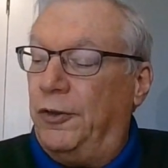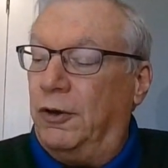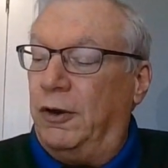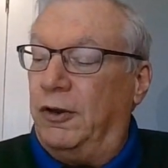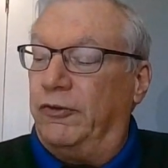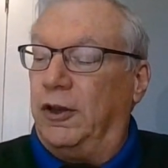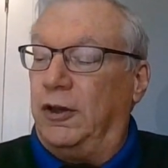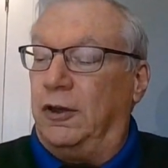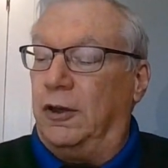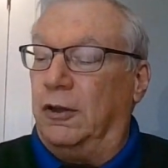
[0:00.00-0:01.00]
There is
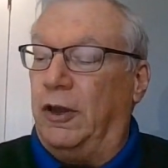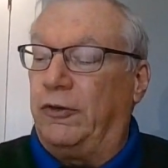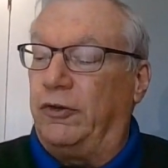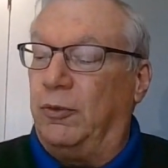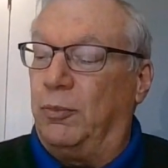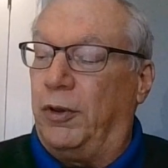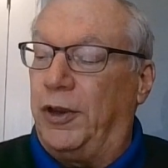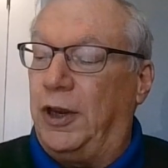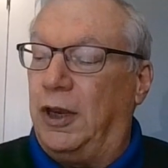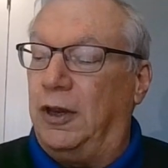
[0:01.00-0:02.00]
a lesson
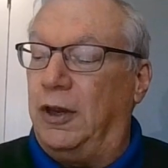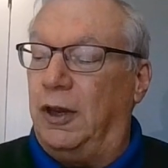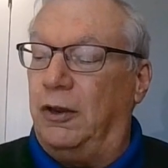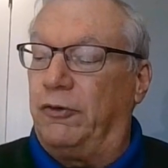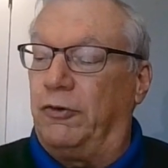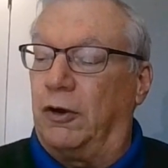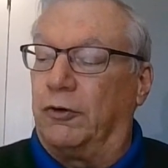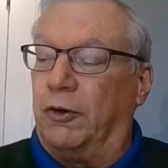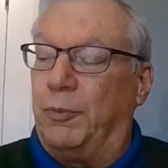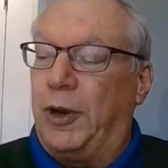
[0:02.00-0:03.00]
plan and
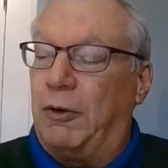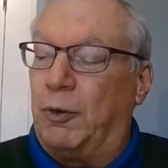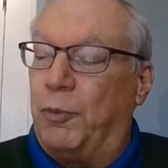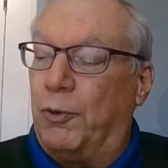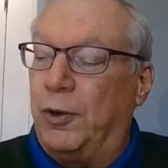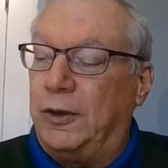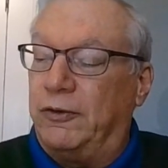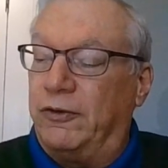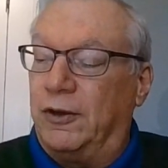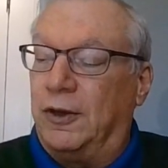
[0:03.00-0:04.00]
instructor PowerPoint,
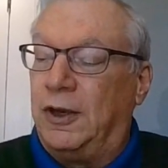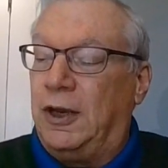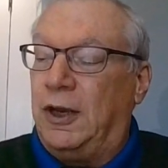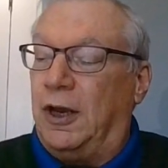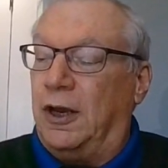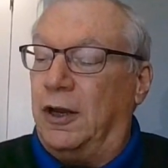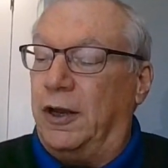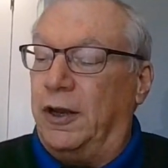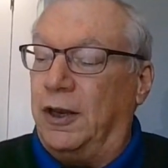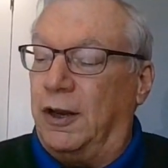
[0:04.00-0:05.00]

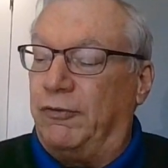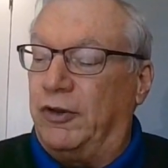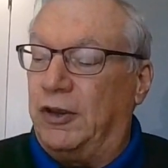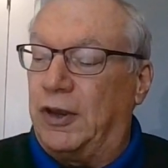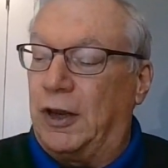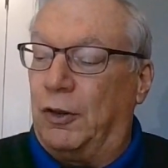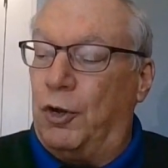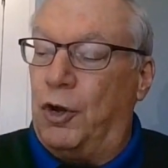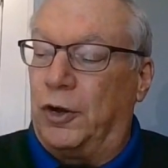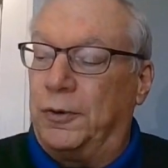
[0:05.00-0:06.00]
and I've sent that
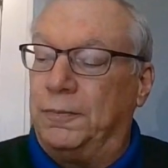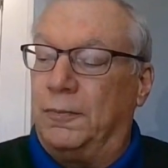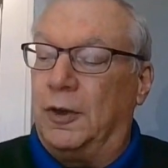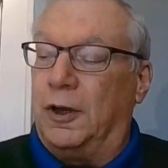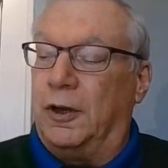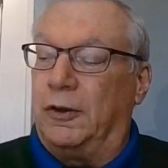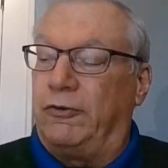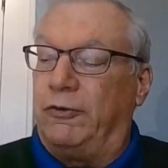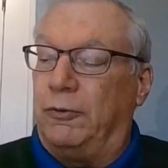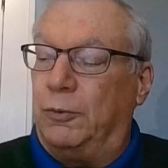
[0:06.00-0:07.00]
along
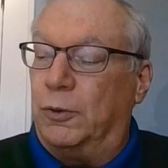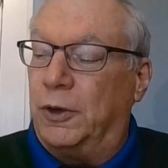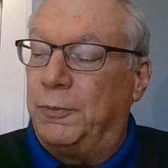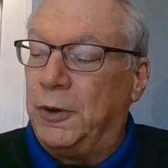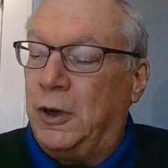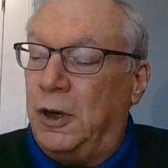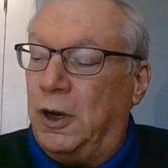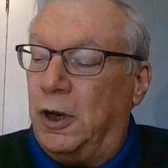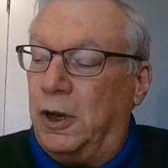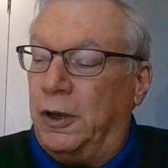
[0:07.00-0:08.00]
to
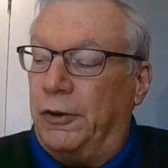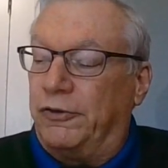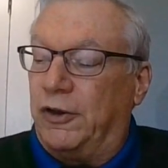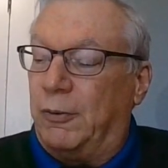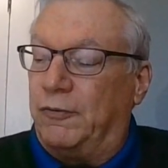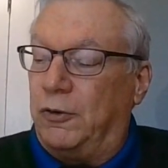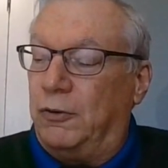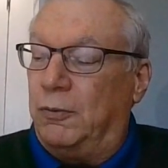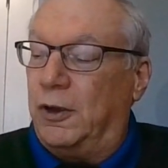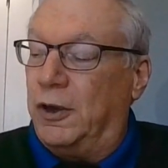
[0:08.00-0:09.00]
some of
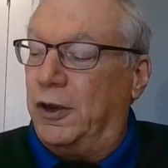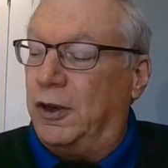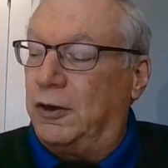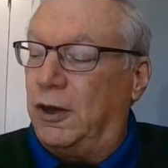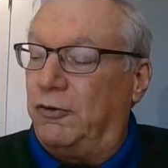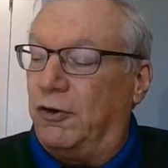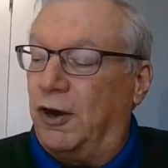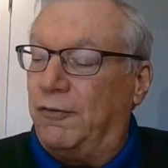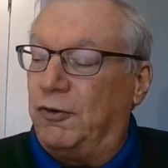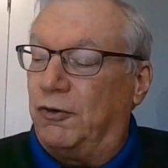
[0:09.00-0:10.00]
you in case
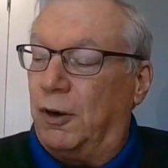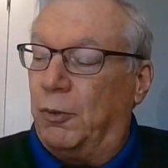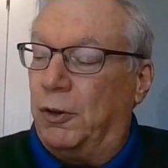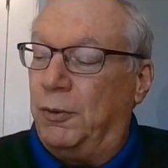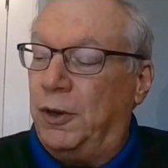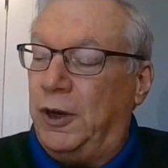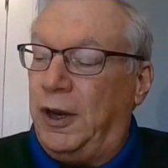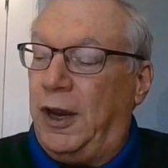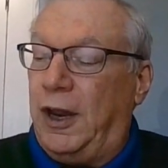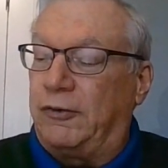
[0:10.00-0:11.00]
you're having trouble
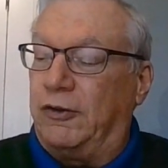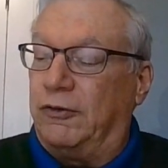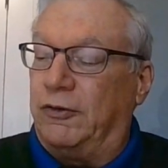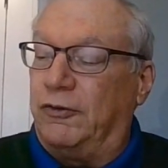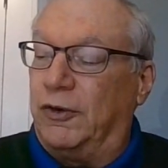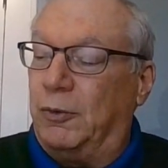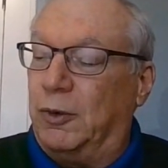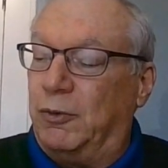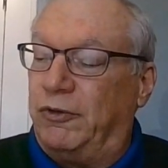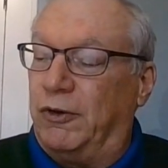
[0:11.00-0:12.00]
accessing some of
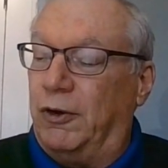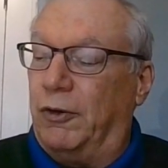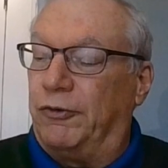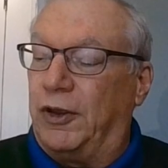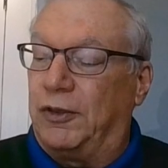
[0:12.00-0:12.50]
the materials.